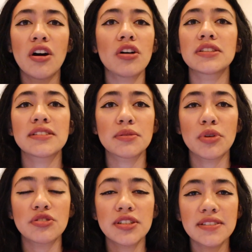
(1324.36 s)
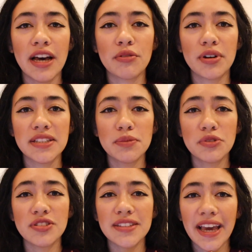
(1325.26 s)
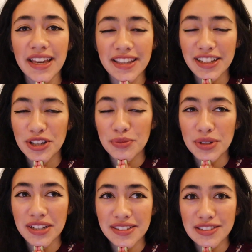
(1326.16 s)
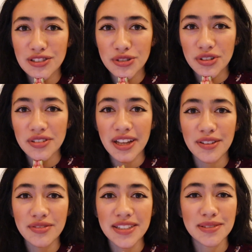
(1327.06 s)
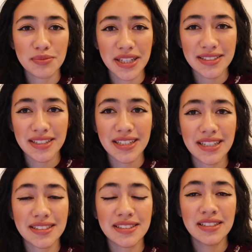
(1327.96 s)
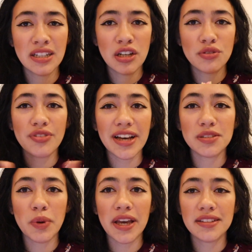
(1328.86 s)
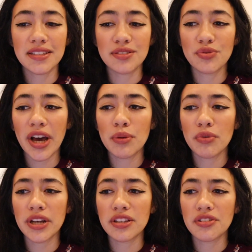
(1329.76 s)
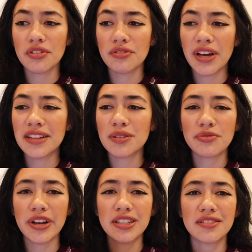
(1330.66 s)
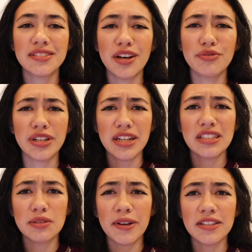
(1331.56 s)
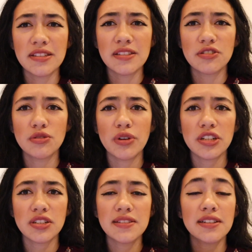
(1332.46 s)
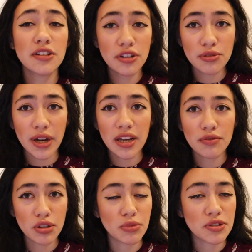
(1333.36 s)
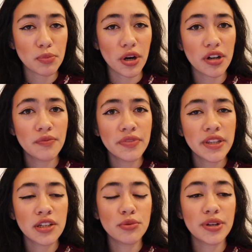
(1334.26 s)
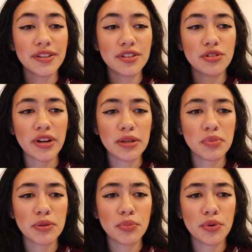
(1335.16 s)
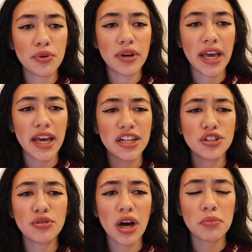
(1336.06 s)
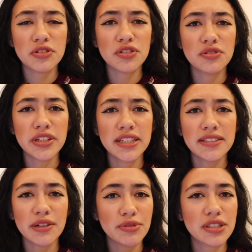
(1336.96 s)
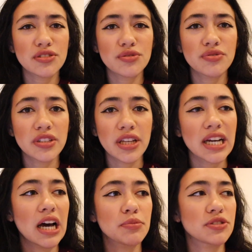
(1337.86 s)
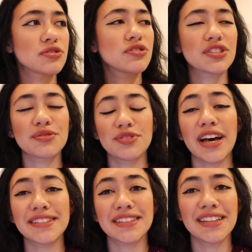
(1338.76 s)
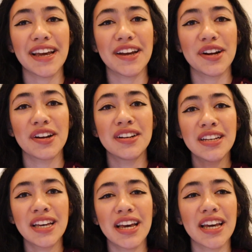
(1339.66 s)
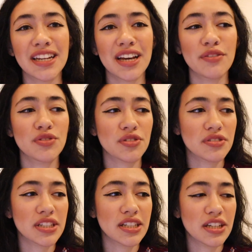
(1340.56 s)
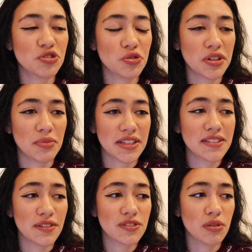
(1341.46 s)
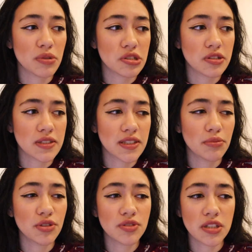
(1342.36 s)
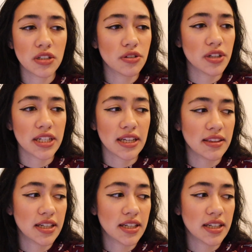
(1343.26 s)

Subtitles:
all these emotions at once, but just hang in there because New York life is amazing. It's fast-paced, it's vibrant. You'll end up finding yourself in unexpected situations in a good way for the most part, with great people and new opportunities. I really do feel like opportunity just flies in the air, and I've thoroughly enjoyed myself so much since I moved to New York. And